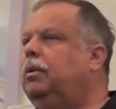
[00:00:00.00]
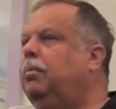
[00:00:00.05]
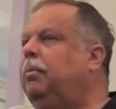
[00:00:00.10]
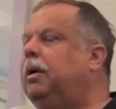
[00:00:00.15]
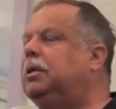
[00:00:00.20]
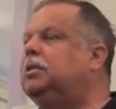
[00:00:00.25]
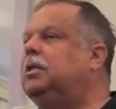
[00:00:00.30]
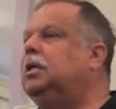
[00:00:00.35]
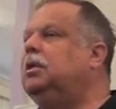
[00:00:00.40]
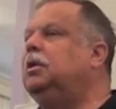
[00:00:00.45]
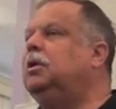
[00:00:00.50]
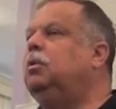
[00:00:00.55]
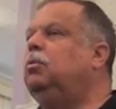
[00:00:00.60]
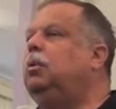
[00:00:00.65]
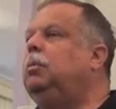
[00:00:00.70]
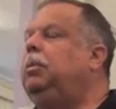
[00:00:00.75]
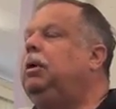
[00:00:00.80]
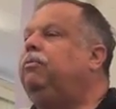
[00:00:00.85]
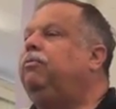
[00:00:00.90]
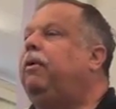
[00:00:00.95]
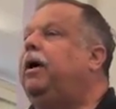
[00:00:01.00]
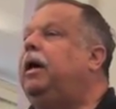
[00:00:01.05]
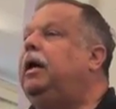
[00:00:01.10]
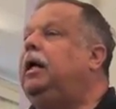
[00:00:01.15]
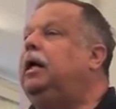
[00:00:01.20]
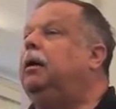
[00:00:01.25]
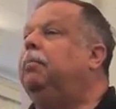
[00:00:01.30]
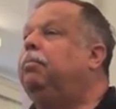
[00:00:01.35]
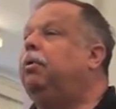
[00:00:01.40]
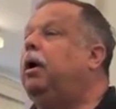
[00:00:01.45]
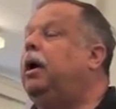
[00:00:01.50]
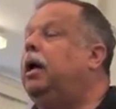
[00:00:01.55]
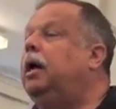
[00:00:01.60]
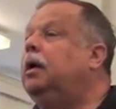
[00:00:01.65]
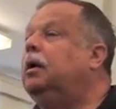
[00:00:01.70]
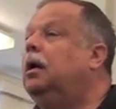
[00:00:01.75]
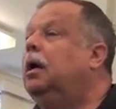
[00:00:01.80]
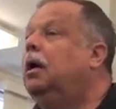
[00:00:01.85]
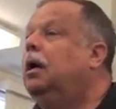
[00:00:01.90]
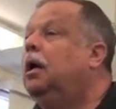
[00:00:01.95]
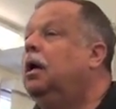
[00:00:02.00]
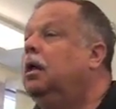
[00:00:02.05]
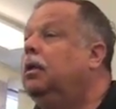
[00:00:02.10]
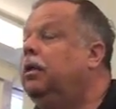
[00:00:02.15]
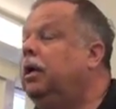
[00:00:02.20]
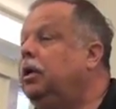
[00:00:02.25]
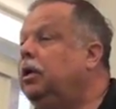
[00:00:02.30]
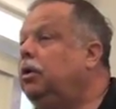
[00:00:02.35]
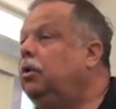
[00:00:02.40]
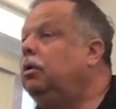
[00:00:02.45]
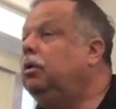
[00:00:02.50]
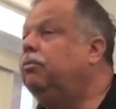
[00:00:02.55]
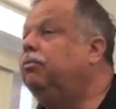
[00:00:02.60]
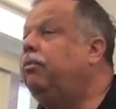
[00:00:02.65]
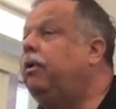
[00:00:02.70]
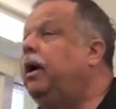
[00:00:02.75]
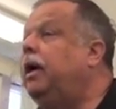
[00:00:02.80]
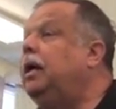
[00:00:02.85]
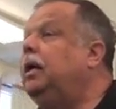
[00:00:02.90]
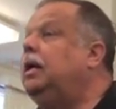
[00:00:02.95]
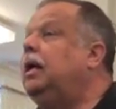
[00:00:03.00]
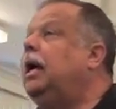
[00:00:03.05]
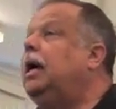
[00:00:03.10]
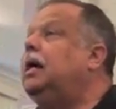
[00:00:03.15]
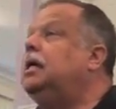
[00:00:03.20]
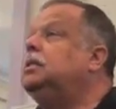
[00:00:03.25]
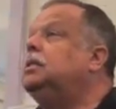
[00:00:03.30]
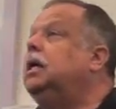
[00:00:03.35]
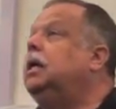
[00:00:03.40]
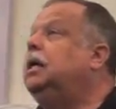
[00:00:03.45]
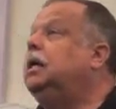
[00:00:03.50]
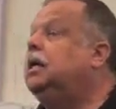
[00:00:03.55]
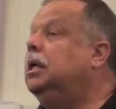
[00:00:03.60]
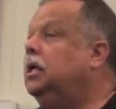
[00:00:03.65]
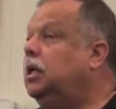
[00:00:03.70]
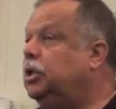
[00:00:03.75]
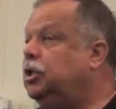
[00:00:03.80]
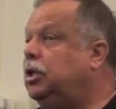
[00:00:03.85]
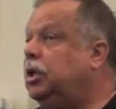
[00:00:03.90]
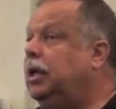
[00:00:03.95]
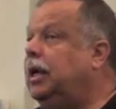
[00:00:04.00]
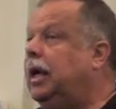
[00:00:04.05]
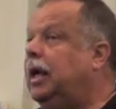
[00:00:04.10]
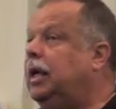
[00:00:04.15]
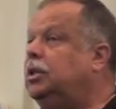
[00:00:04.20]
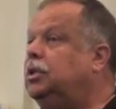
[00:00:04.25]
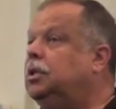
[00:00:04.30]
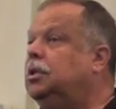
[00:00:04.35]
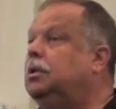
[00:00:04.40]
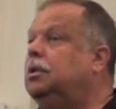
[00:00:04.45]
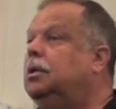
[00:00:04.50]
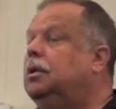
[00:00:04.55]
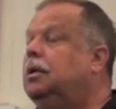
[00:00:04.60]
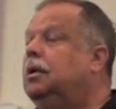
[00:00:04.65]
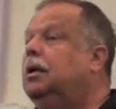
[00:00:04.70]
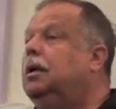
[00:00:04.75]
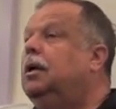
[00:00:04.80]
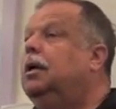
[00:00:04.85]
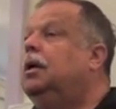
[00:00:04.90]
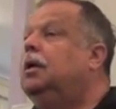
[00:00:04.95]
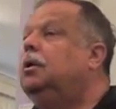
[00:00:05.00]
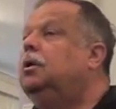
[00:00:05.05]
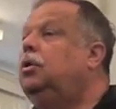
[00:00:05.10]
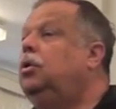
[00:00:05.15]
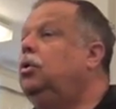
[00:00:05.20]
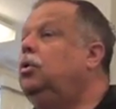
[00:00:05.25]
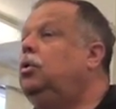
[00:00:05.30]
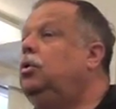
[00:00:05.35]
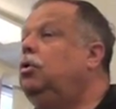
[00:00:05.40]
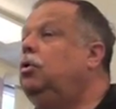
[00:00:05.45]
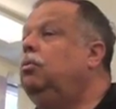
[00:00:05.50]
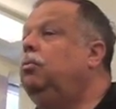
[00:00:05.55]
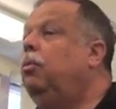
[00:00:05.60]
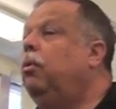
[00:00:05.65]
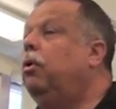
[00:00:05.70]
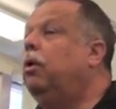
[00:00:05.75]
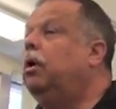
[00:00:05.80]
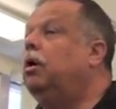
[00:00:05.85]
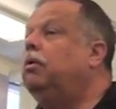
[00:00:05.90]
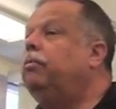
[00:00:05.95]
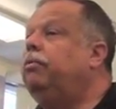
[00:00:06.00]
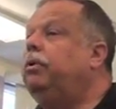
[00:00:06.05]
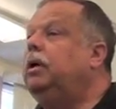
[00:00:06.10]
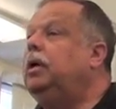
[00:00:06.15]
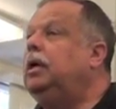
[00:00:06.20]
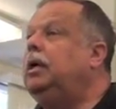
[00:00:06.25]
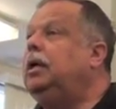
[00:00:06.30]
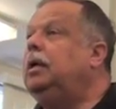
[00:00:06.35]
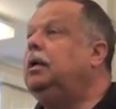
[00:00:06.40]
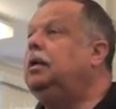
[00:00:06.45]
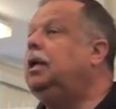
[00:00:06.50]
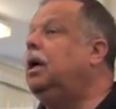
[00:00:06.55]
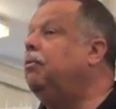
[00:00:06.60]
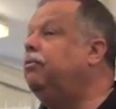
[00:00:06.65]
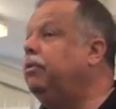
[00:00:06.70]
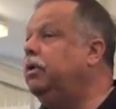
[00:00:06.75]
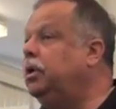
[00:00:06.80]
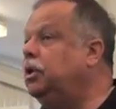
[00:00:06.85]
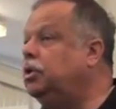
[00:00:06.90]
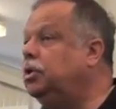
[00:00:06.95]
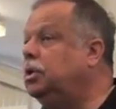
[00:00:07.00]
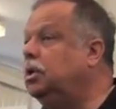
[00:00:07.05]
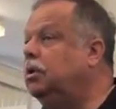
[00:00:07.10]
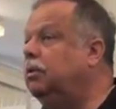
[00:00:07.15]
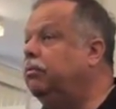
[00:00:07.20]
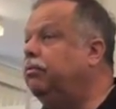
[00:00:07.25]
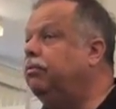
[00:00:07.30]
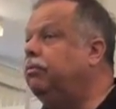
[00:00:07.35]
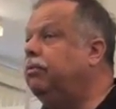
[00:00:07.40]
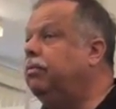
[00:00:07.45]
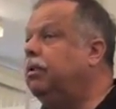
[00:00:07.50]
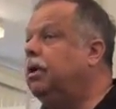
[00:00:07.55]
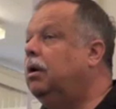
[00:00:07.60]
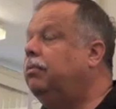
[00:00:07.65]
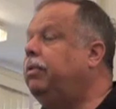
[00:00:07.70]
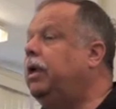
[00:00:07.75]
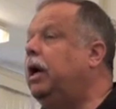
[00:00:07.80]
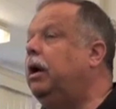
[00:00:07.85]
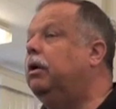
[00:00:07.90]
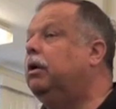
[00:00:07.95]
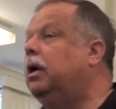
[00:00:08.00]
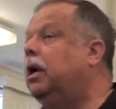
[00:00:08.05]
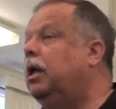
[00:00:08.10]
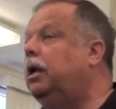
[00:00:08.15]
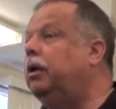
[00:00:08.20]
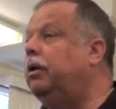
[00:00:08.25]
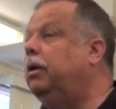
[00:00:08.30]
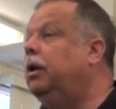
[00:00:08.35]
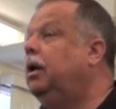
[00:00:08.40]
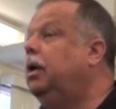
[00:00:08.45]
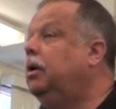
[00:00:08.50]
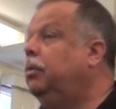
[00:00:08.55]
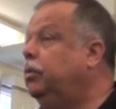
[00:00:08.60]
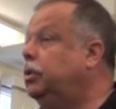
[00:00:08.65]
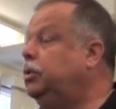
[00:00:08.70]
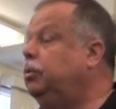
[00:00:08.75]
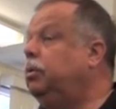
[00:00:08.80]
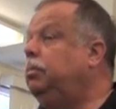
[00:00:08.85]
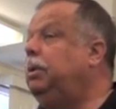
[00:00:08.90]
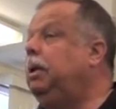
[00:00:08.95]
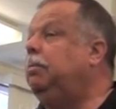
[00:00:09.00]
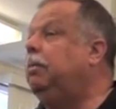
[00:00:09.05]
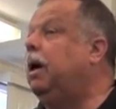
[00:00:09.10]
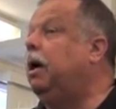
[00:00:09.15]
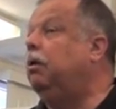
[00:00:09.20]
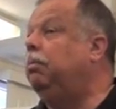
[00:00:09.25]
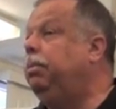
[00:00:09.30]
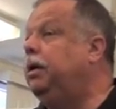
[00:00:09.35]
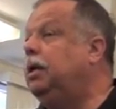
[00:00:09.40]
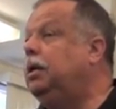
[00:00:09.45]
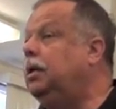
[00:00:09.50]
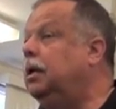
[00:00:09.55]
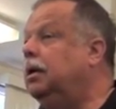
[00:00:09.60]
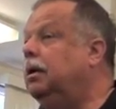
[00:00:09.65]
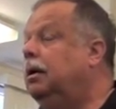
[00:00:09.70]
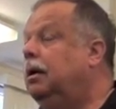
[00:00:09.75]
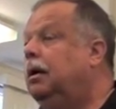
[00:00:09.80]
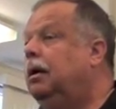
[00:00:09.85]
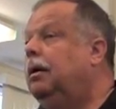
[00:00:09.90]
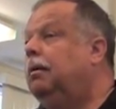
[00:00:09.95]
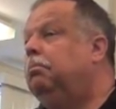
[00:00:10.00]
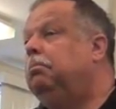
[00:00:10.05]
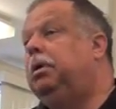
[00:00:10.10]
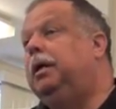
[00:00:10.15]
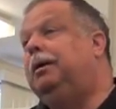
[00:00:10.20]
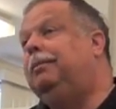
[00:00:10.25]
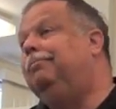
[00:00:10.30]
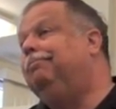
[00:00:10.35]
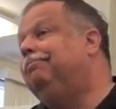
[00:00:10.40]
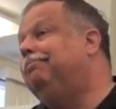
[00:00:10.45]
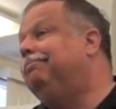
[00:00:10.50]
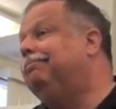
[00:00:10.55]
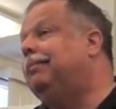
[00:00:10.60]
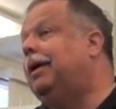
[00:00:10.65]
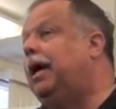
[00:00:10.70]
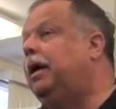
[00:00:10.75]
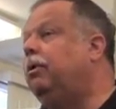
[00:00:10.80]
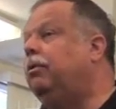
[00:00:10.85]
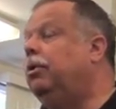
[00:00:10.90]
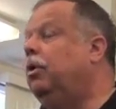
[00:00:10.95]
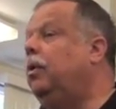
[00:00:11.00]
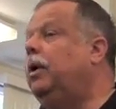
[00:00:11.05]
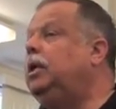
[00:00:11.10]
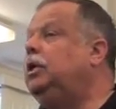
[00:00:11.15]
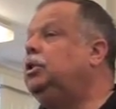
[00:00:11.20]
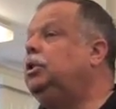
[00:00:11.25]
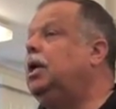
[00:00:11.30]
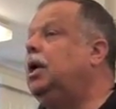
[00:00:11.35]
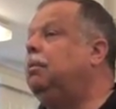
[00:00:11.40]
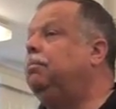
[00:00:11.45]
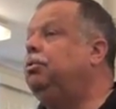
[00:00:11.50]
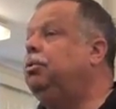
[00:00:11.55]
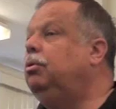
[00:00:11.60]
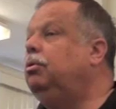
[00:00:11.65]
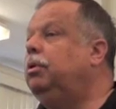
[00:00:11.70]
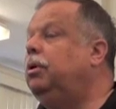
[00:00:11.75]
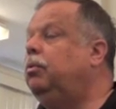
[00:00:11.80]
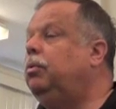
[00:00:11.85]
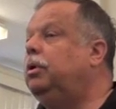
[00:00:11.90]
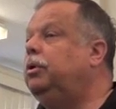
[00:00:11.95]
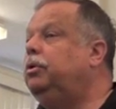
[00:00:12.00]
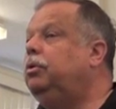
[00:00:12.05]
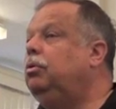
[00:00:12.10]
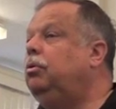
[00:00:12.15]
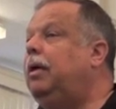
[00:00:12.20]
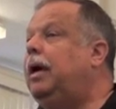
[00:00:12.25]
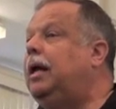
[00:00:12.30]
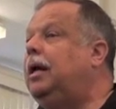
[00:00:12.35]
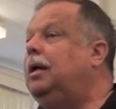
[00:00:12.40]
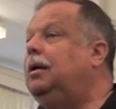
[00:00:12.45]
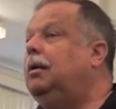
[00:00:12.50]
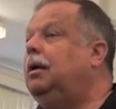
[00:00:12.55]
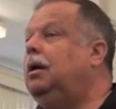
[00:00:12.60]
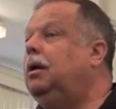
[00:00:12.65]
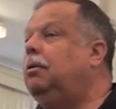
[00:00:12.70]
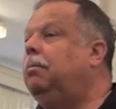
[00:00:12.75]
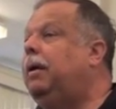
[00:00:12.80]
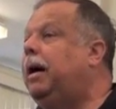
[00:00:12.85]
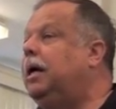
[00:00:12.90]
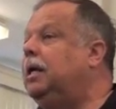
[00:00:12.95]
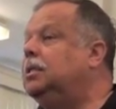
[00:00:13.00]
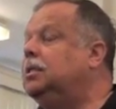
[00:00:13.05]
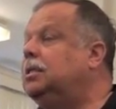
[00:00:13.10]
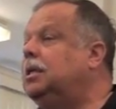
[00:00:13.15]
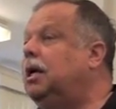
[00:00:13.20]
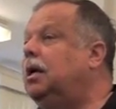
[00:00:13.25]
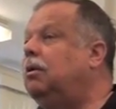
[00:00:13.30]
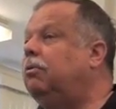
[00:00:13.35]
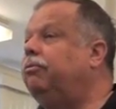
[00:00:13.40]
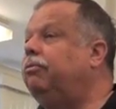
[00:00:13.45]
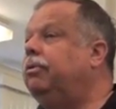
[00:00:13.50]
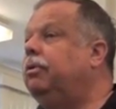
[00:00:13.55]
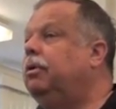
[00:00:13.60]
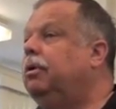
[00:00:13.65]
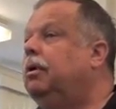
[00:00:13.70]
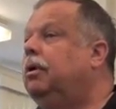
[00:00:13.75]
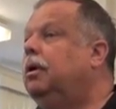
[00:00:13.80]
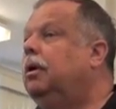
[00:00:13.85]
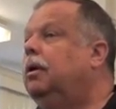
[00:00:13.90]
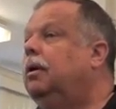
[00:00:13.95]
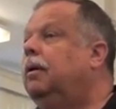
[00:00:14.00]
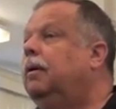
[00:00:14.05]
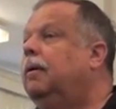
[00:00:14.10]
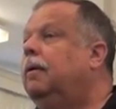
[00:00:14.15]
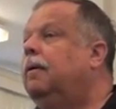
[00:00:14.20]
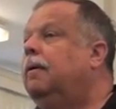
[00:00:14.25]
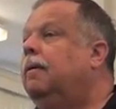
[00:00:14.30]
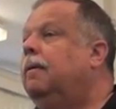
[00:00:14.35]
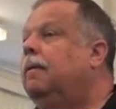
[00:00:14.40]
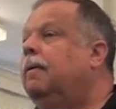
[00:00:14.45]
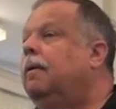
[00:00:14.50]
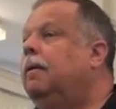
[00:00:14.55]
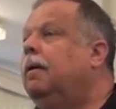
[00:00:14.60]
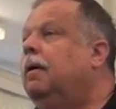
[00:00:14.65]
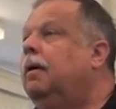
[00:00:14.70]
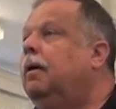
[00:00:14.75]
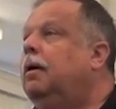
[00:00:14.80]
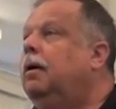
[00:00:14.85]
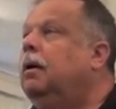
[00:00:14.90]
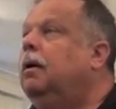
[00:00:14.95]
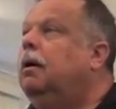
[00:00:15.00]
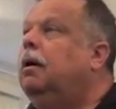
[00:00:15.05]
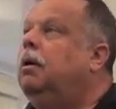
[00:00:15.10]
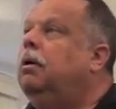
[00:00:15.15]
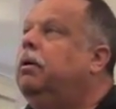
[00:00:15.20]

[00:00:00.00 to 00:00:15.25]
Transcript: the best thing to do would be finding a product that you could find as a conditioning agent to do more of the definition of the hair color, which would be my opinion. But I don't know any shampoo that will do that, you know, by itself. What's a good conditioner for that?